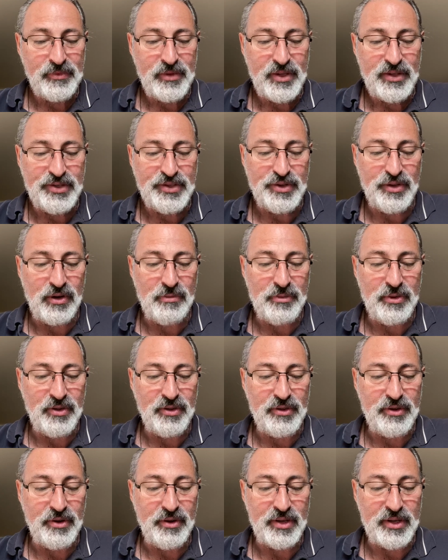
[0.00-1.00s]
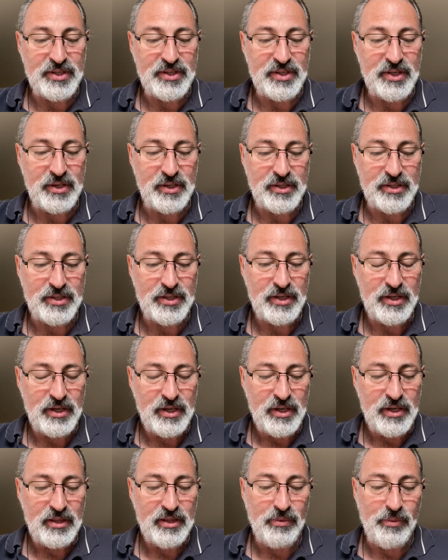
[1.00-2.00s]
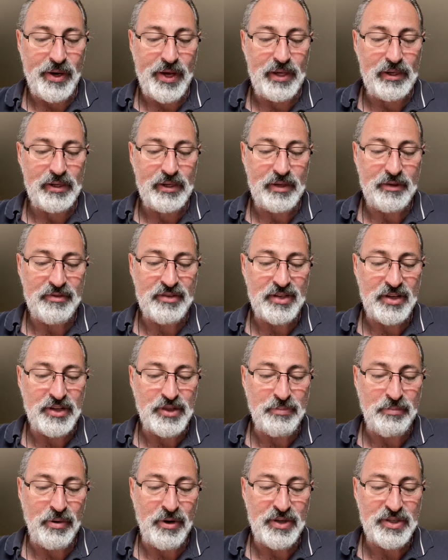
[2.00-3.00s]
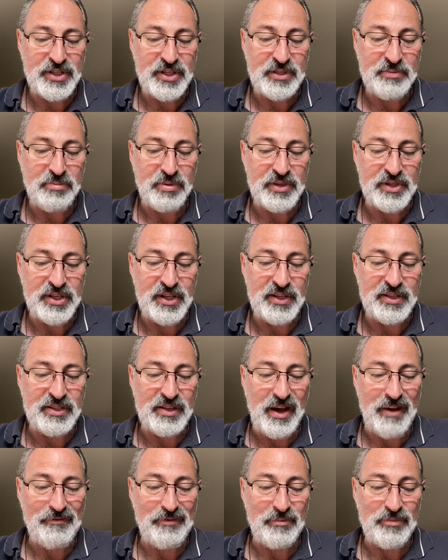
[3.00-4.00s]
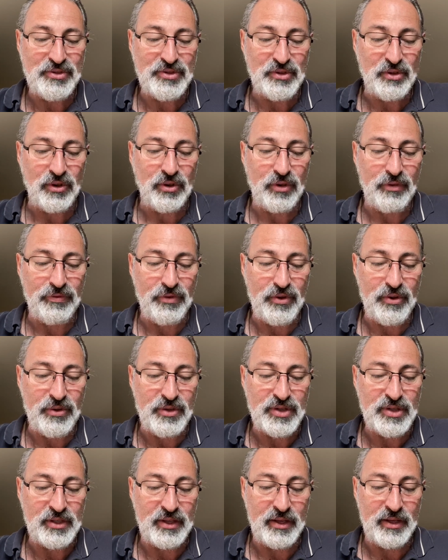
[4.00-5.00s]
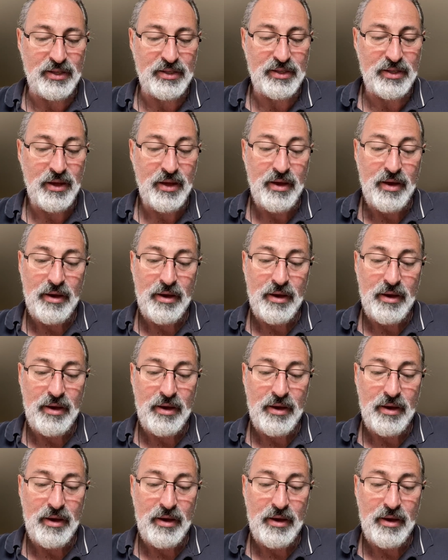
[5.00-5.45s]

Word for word: Sermon 36. The wailing of such persons proceeds not from sorrow for their sins,